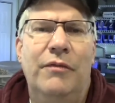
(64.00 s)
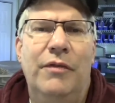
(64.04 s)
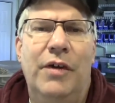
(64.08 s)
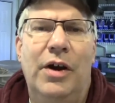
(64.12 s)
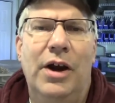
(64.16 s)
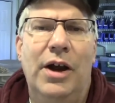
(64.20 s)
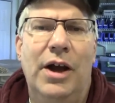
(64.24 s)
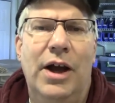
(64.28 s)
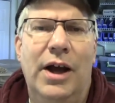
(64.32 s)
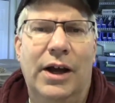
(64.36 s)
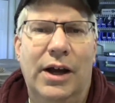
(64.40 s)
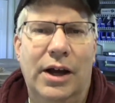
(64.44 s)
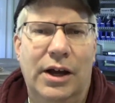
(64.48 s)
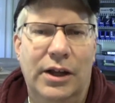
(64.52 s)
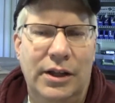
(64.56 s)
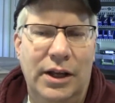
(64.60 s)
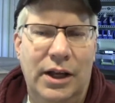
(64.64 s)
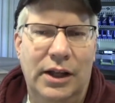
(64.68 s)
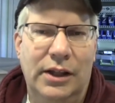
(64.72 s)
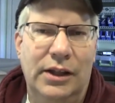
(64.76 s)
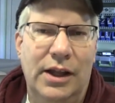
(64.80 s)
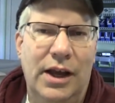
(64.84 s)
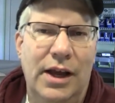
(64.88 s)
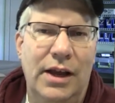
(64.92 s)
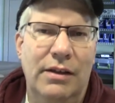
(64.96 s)
a variac on
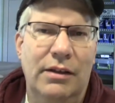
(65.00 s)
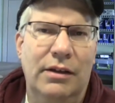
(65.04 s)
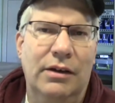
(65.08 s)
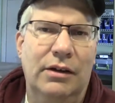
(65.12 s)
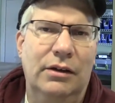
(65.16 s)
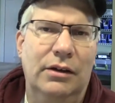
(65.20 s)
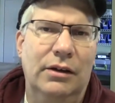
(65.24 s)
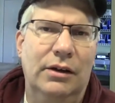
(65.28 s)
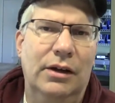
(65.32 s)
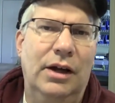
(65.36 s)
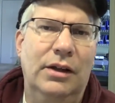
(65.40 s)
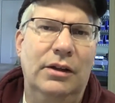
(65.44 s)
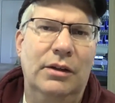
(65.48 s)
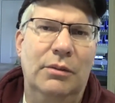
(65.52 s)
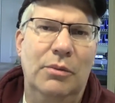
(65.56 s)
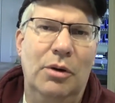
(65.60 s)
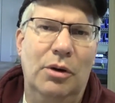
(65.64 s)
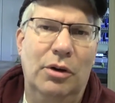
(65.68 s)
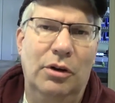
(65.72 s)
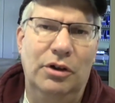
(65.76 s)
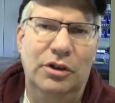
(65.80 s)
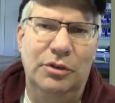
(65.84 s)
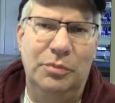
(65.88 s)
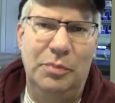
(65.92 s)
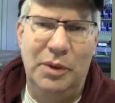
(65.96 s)
that lathe and got the
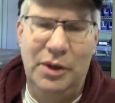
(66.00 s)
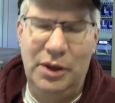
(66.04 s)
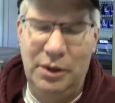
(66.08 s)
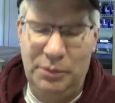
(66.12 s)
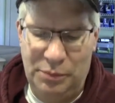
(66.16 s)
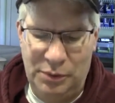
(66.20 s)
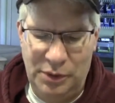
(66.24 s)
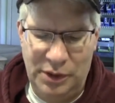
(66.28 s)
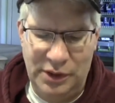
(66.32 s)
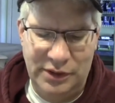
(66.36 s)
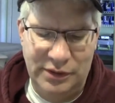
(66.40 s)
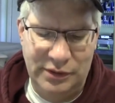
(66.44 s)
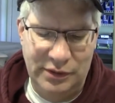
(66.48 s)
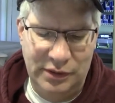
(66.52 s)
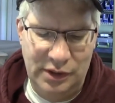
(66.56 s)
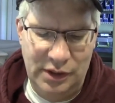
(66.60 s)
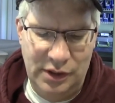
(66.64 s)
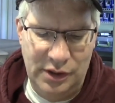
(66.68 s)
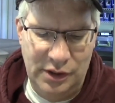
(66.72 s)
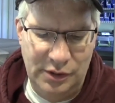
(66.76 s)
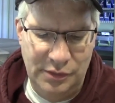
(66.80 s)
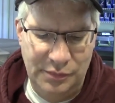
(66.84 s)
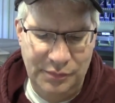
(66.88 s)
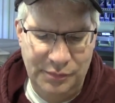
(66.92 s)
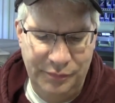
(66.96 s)
motor spinning pretty
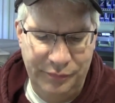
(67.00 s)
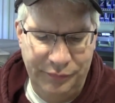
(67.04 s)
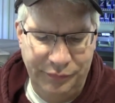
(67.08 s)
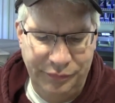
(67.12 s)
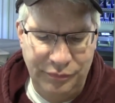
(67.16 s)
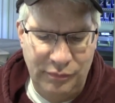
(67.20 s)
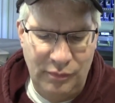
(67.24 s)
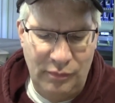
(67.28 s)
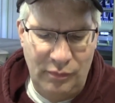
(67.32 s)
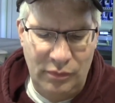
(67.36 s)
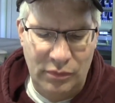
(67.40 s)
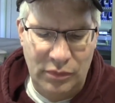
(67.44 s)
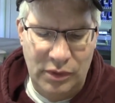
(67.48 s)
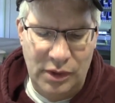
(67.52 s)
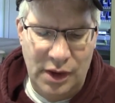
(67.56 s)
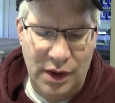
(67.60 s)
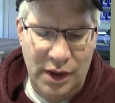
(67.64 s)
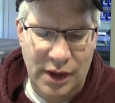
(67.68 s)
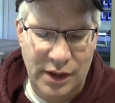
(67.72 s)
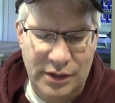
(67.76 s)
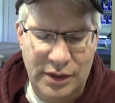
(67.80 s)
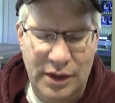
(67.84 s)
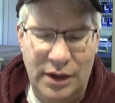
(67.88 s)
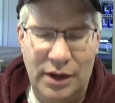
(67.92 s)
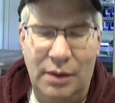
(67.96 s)
slow.
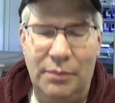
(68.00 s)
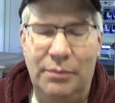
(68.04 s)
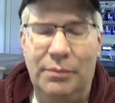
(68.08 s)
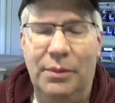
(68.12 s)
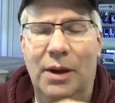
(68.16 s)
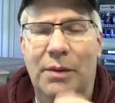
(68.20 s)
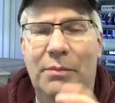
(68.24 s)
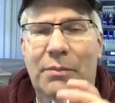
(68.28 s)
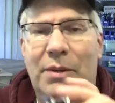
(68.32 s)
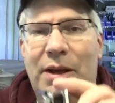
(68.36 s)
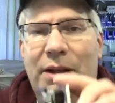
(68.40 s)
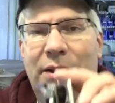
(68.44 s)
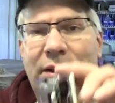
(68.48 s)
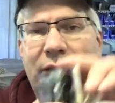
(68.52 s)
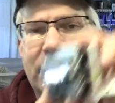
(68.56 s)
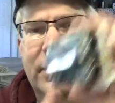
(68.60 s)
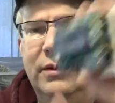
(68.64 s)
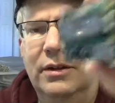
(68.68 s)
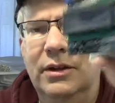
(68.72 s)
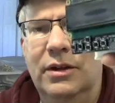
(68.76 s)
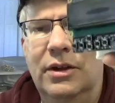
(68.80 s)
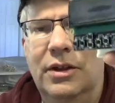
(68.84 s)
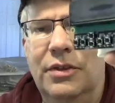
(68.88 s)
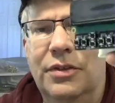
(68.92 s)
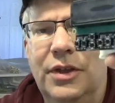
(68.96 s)
And then I, I made this
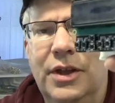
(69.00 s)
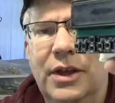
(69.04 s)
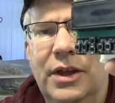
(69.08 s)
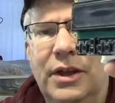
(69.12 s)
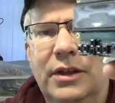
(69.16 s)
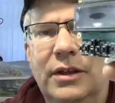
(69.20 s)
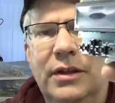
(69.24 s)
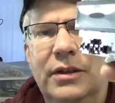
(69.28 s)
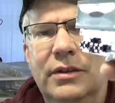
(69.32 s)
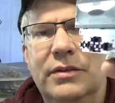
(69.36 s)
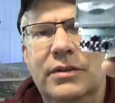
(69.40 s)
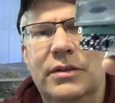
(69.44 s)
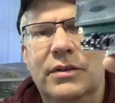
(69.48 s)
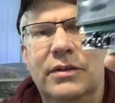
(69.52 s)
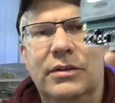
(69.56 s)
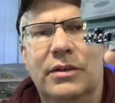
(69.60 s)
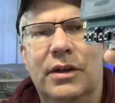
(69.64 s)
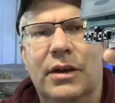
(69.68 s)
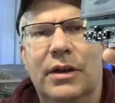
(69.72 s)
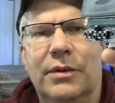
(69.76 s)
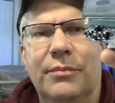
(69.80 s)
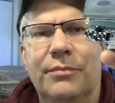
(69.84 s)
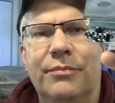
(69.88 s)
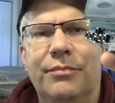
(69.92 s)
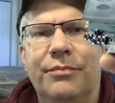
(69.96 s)
little thing. This is
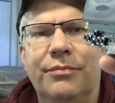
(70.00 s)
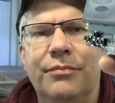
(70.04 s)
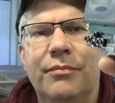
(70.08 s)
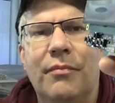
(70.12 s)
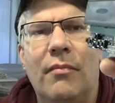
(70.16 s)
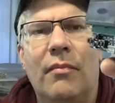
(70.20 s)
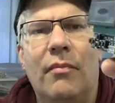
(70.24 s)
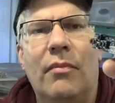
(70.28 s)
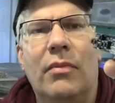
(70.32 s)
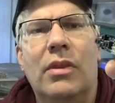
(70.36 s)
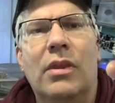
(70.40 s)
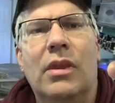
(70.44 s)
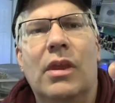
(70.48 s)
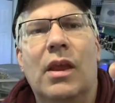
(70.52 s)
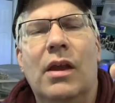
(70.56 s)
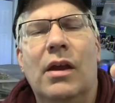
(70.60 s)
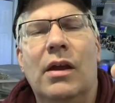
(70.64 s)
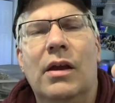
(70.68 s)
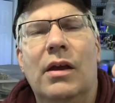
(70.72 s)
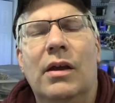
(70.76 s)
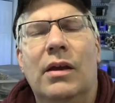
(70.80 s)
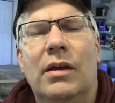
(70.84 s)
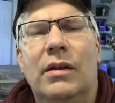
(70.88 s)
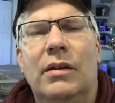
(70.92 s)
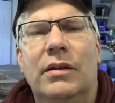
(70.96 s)
um,
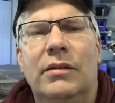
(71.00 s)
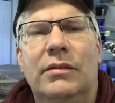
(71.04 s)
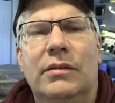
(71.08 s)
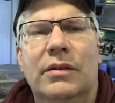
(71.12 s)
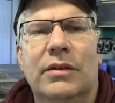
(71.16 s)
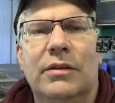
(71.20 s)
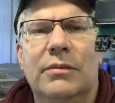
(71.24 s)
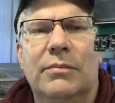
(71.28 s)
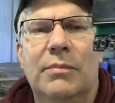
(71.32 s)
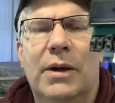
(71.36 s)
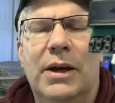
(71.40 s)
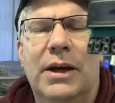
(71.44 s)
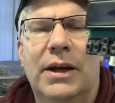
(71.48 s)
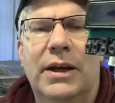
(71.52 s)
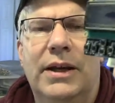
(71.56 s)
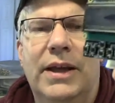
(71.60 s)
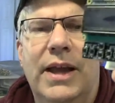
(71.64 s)
this is my